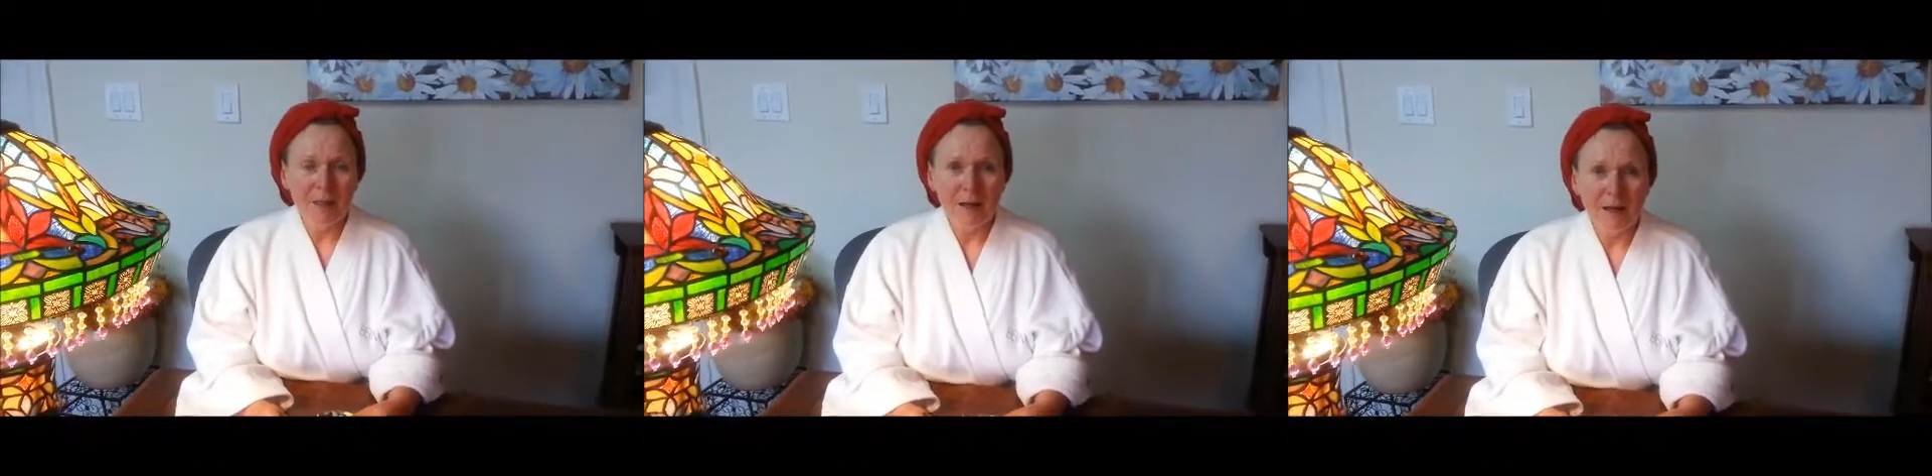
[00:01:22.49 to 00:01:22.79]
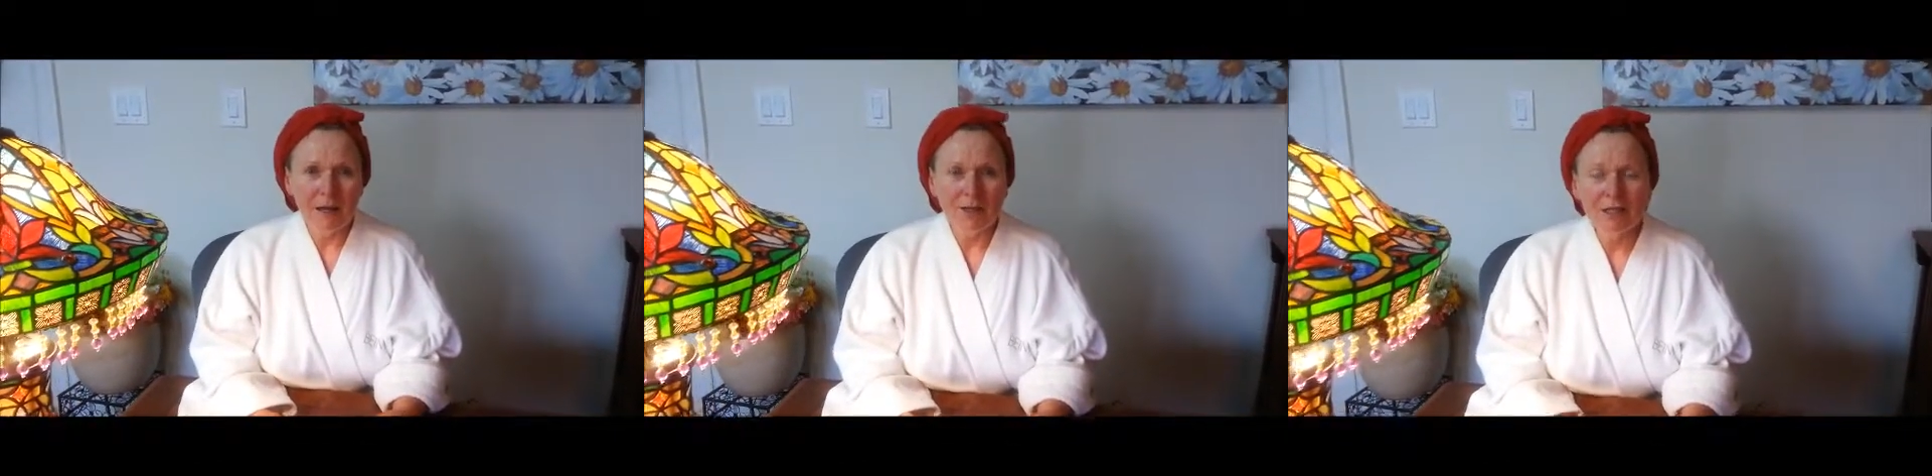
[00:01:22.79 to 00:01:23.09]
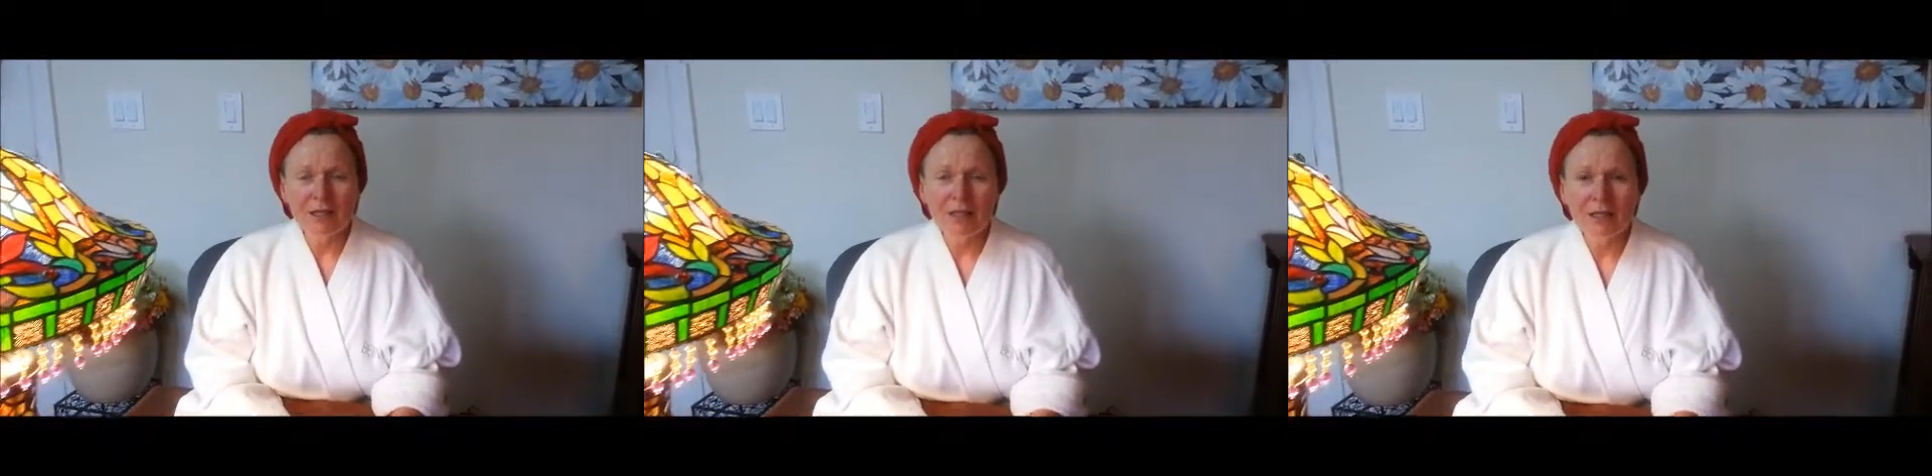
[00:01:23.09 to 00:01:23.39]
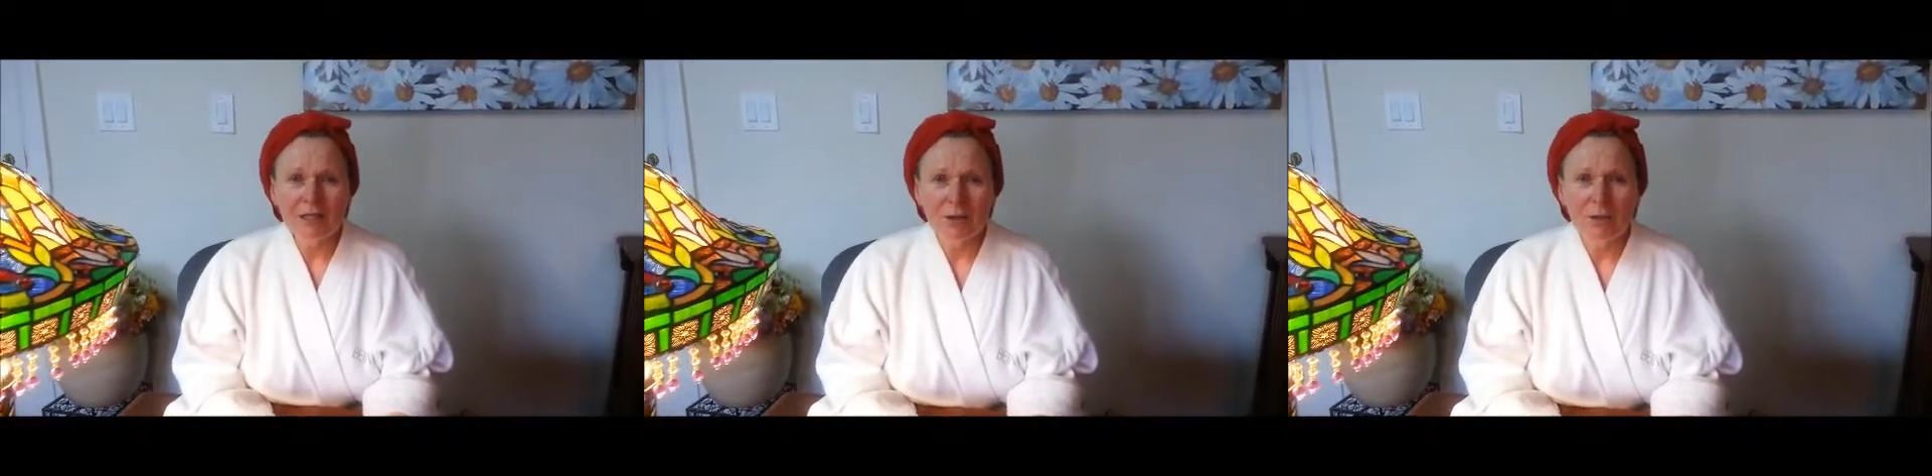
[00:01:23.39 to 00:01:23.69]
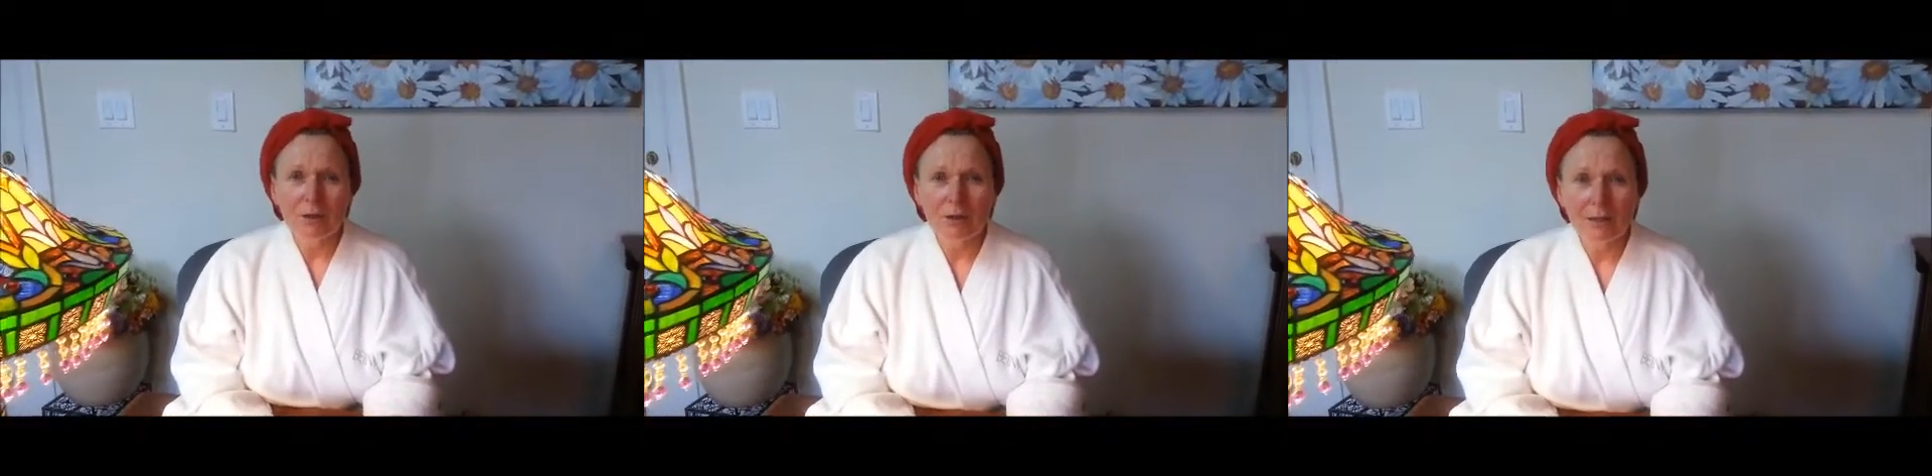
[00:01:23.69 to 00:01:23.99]
I just need to stick
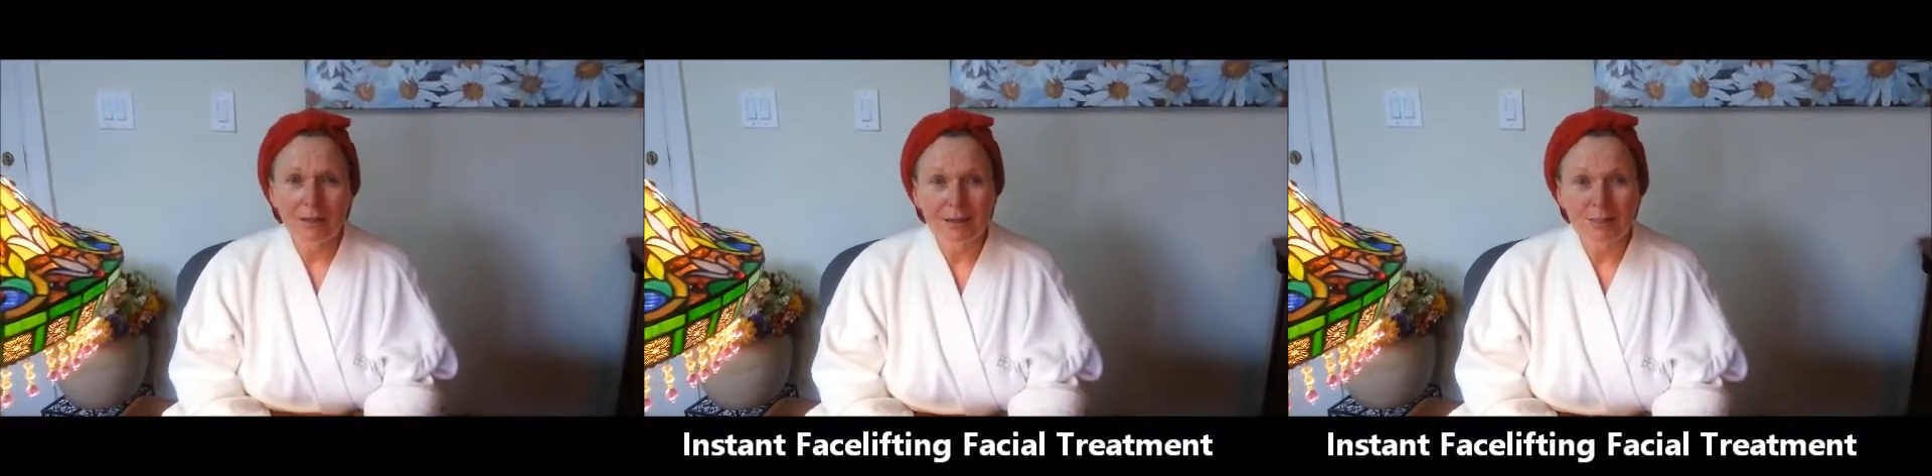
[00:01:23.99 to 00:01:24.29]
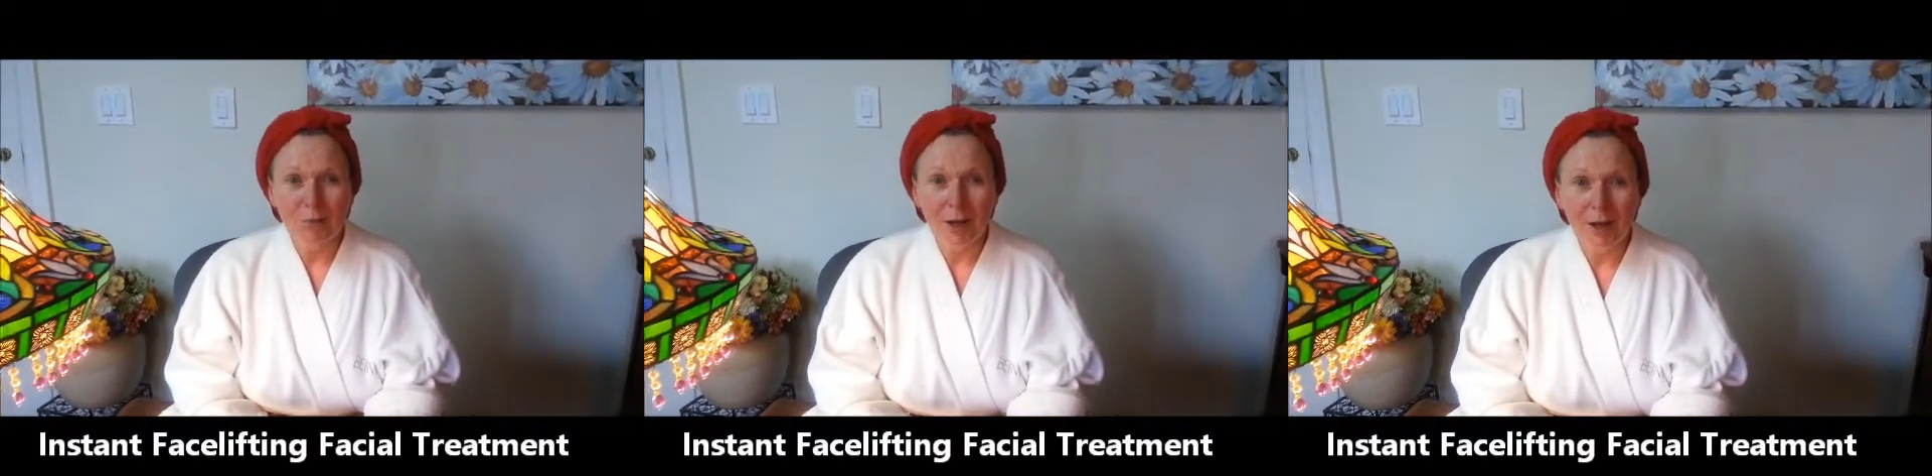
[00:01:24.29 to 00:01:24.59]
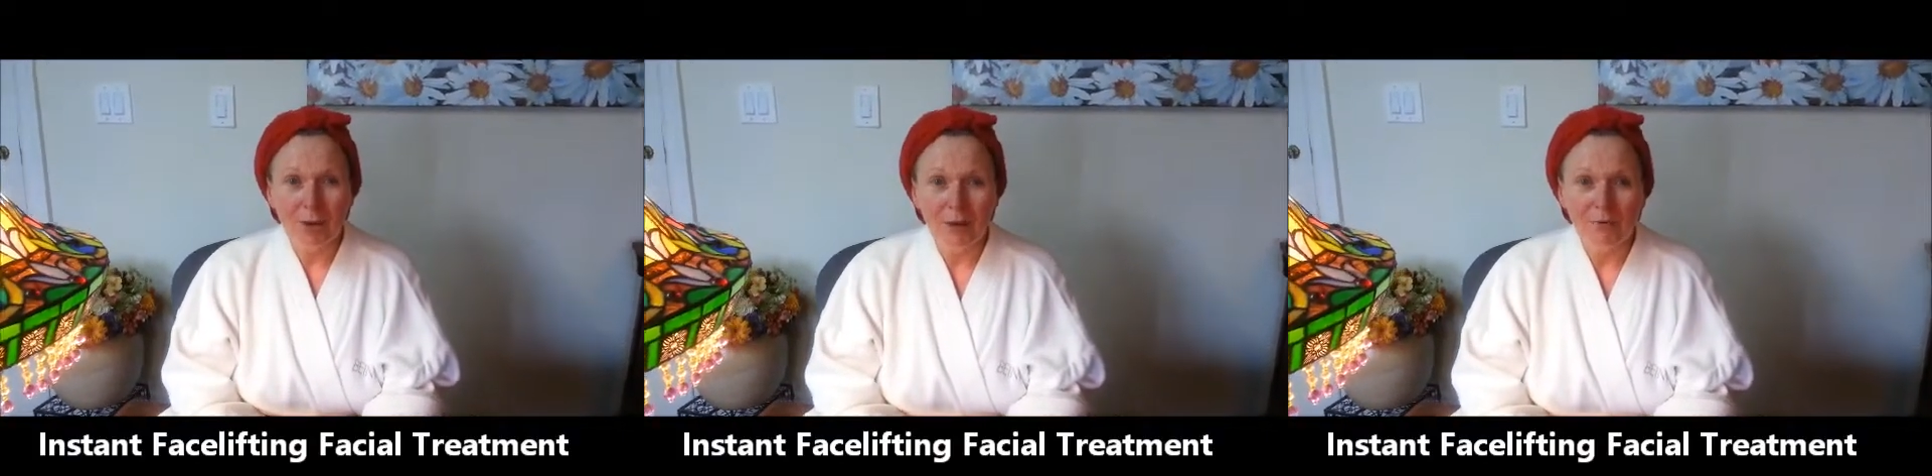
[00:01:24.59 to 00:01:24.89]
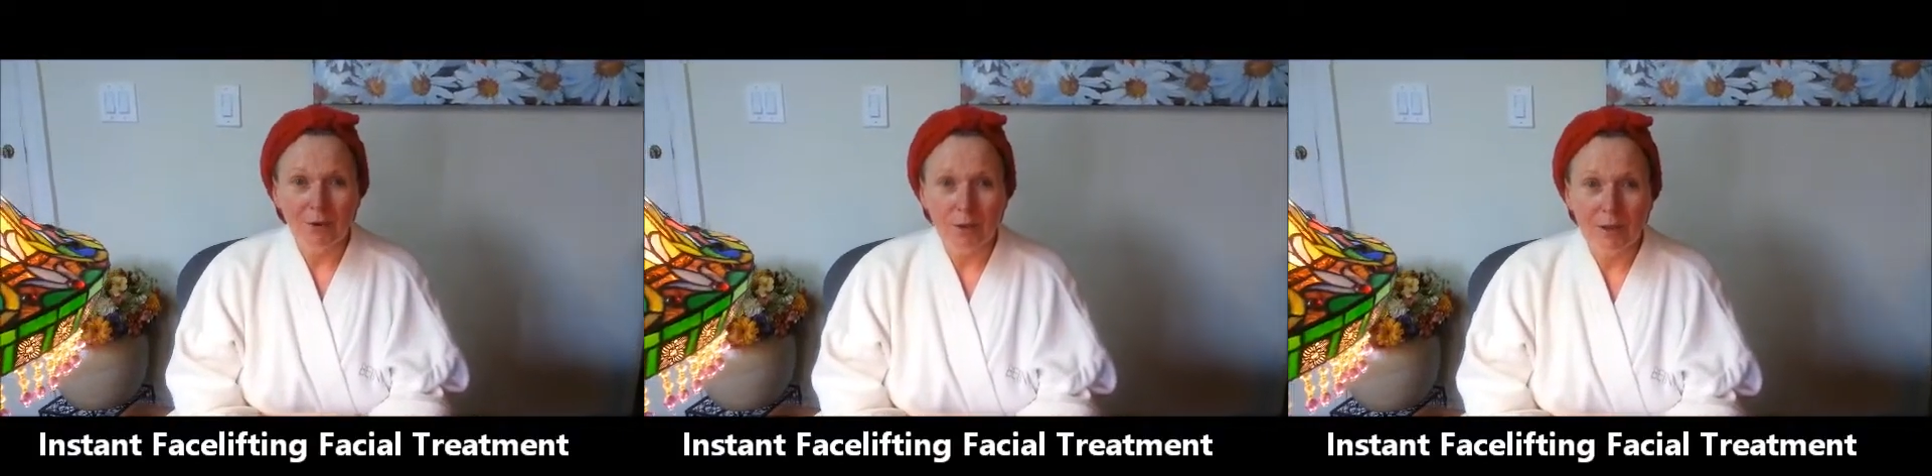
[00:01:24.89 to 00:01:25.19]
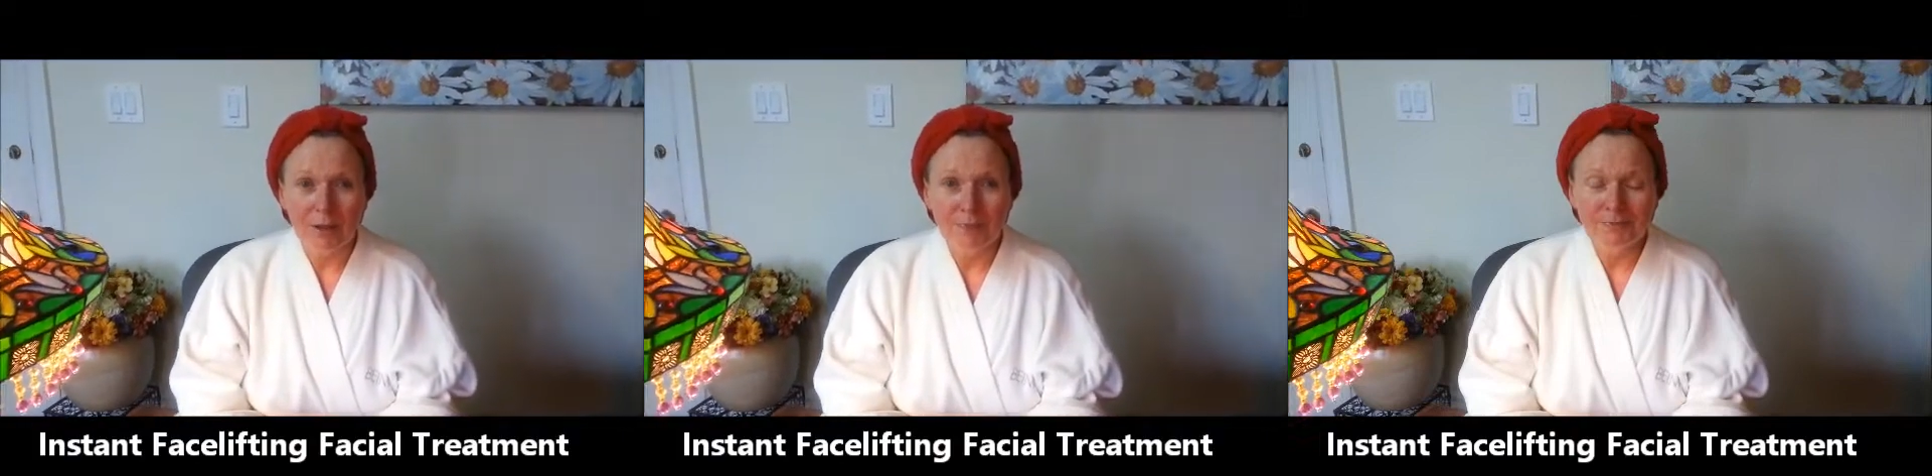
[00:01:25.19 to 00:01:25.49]
with her at this point going
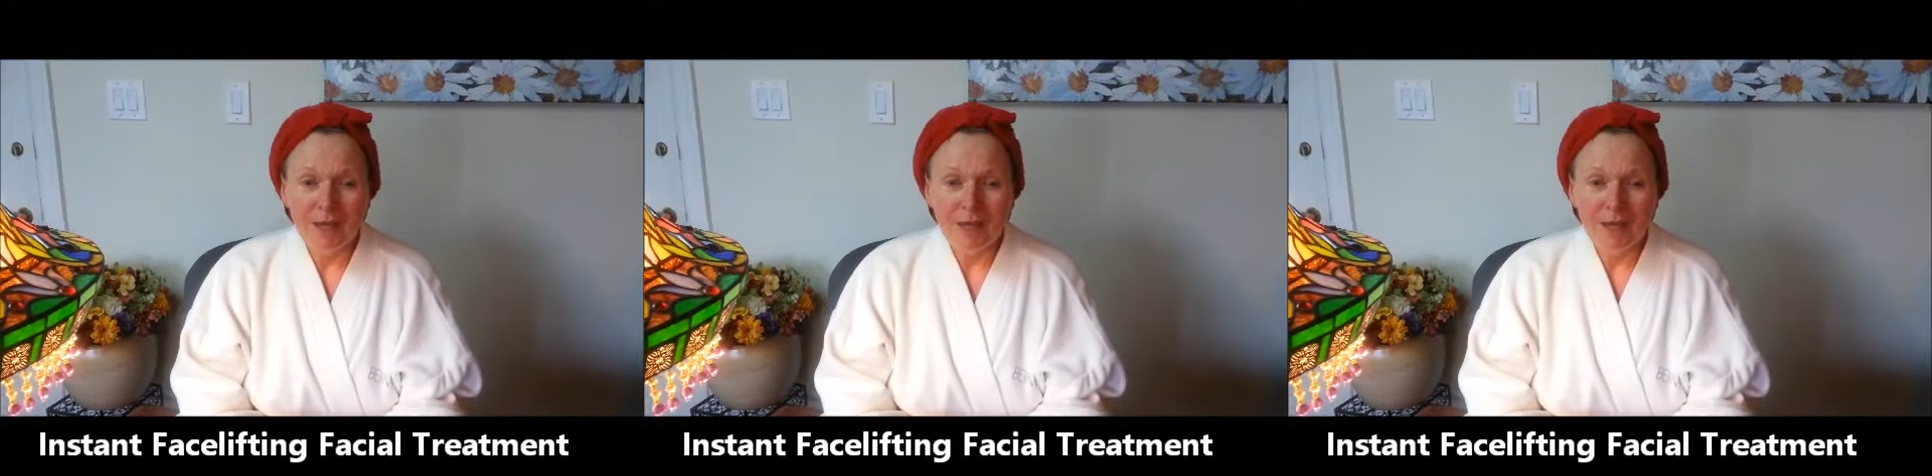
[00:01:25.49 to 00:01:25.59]
forward.